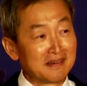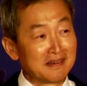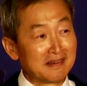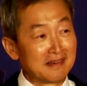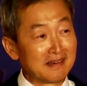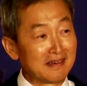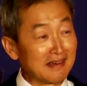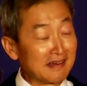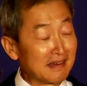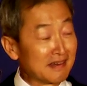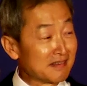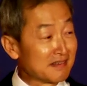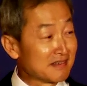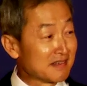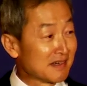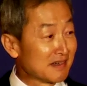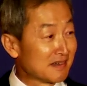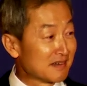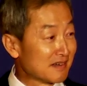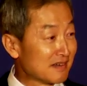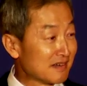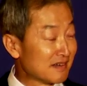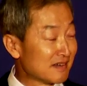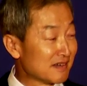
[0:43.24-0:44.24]
And
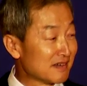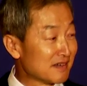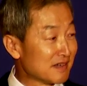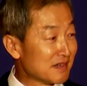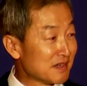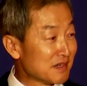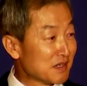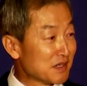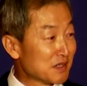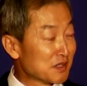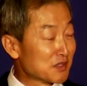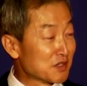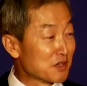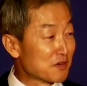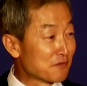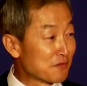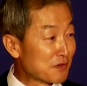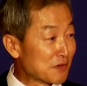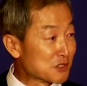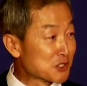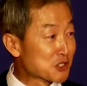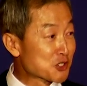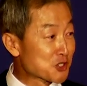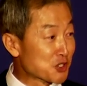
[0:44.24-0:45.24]
the
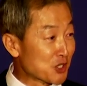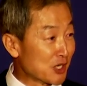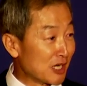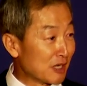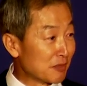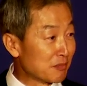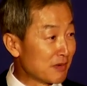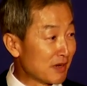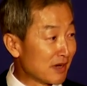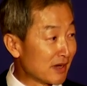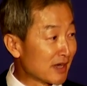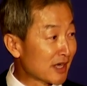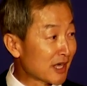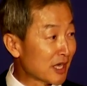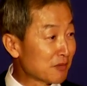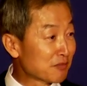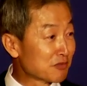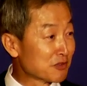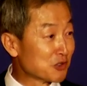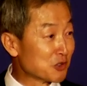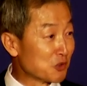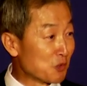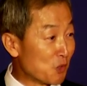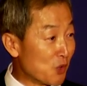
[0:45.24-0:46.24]
first job I
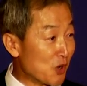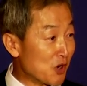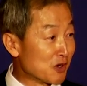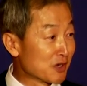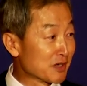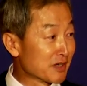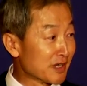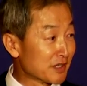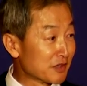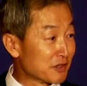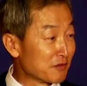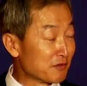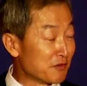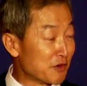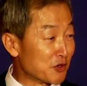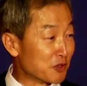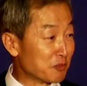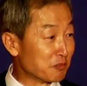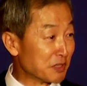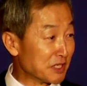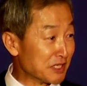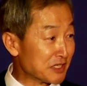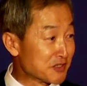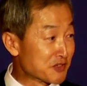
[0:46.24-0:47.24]
happened to work at the
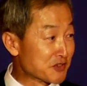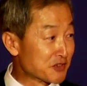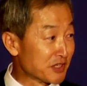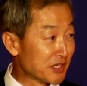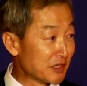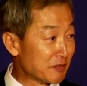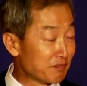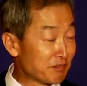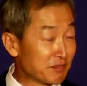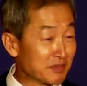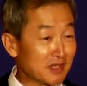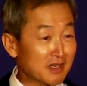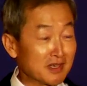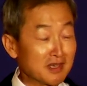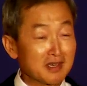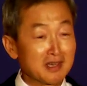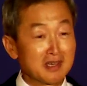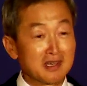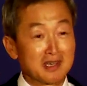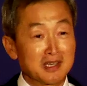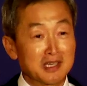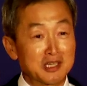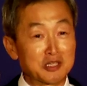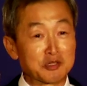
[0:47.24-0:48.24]
Foreign Ministry,
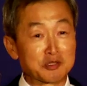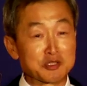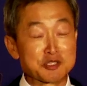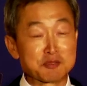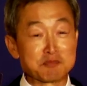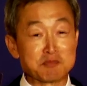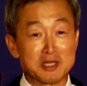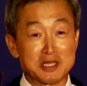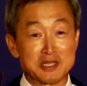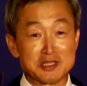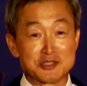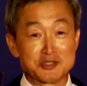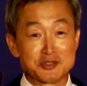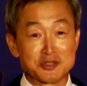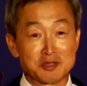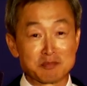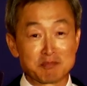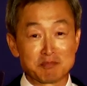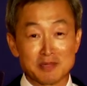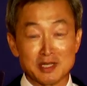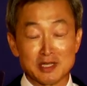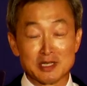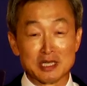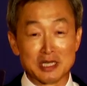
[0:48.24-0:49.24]

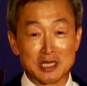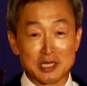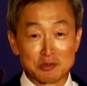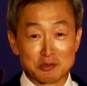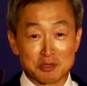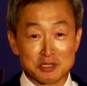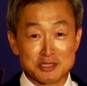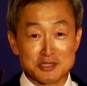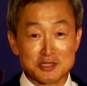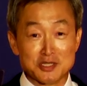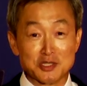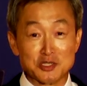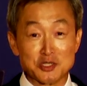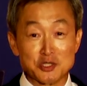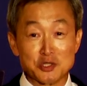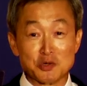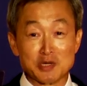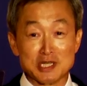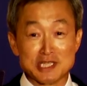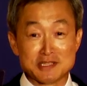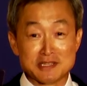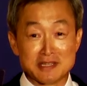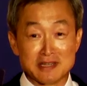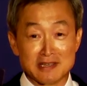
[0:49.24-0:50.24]
it was
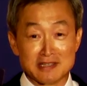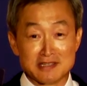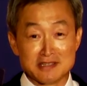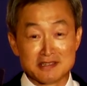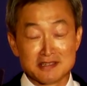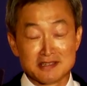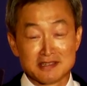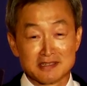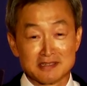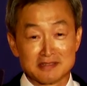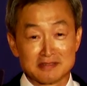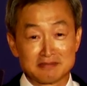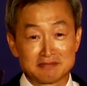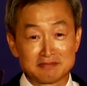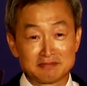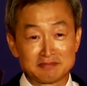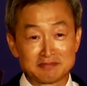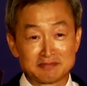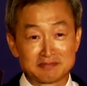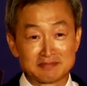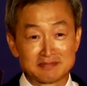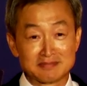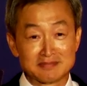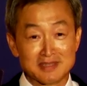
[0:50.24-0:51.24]
U.S. desk.
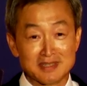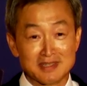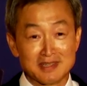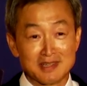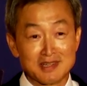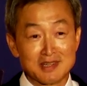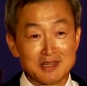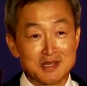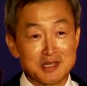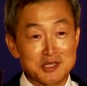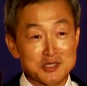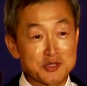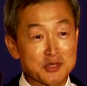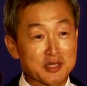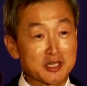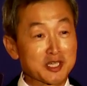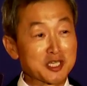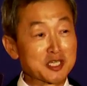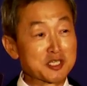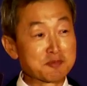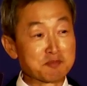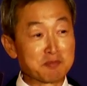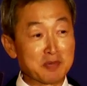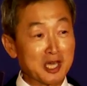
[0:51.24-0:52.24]
So I
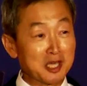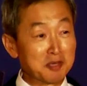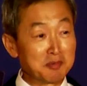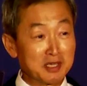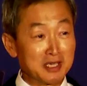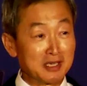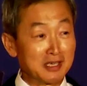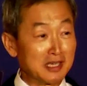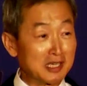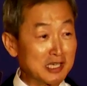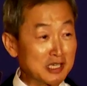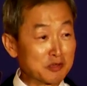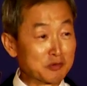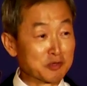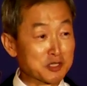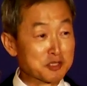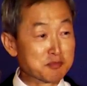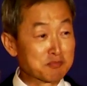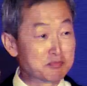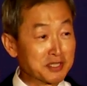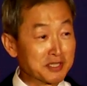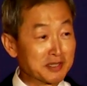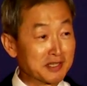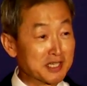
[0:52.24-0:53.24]
guess maybe it was
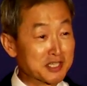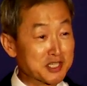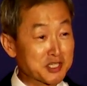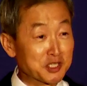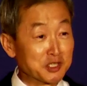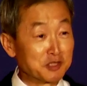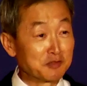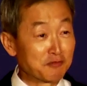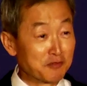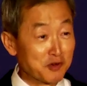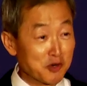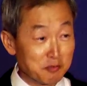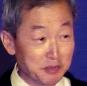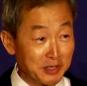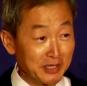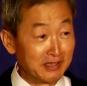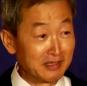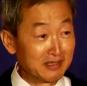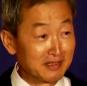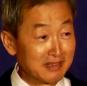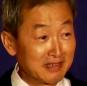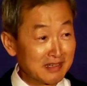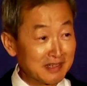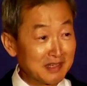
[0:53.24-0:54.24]
predestined for
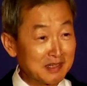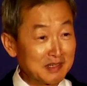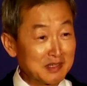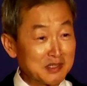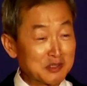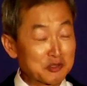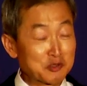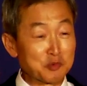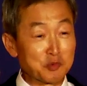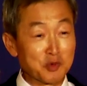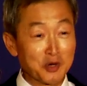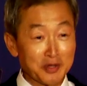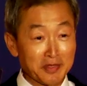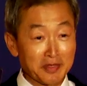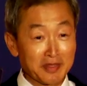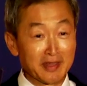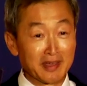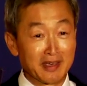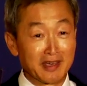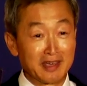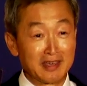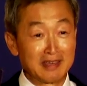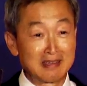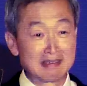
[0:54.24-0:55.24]
me to one
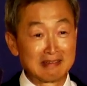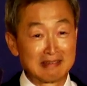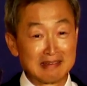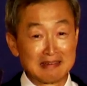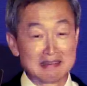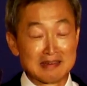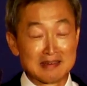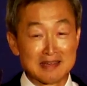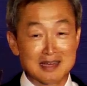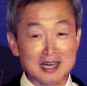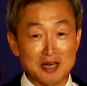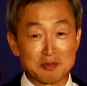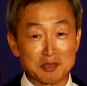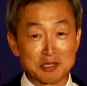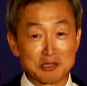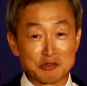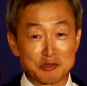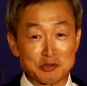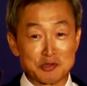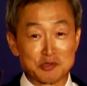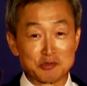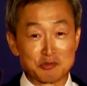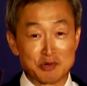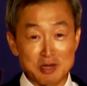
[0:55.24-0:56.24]
day coming
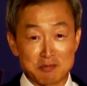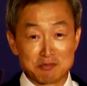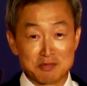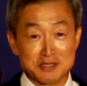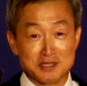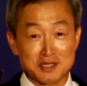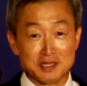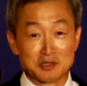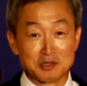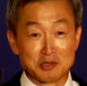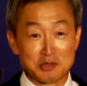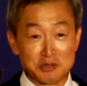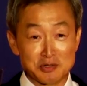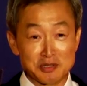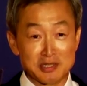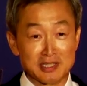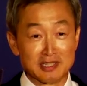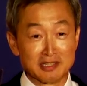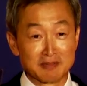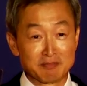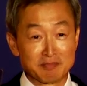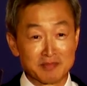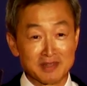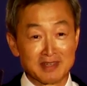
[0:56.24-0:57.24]
to represent
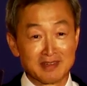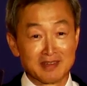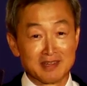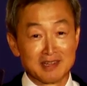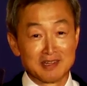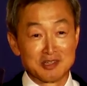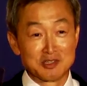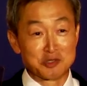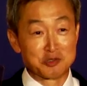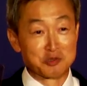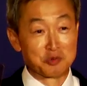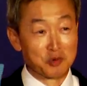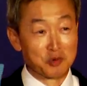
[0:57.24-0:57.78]
Korea to